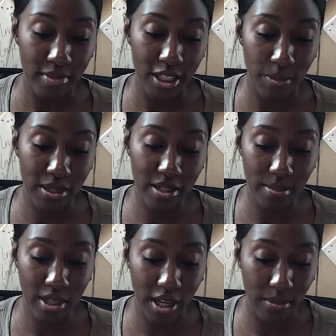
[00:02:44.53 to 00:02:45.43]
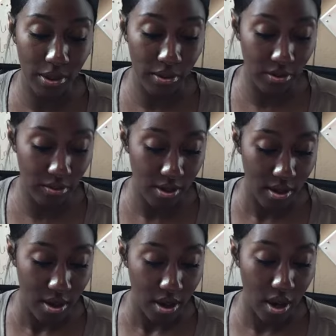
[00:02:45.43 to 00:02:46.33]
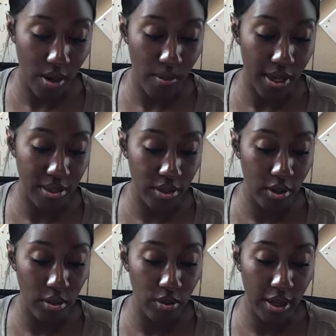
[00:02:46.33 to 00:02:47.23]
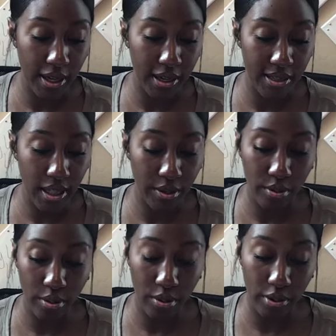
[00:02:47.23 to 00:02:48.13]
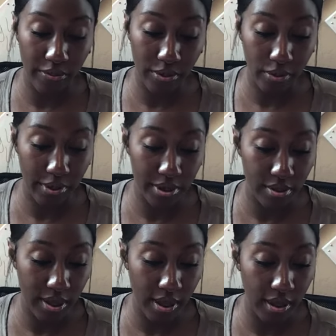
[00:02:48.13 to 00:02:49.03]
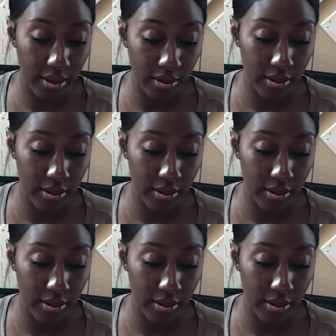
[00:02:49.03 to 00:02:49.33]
spend some time alone. All right, so, you guys, I don't know if we're going to take...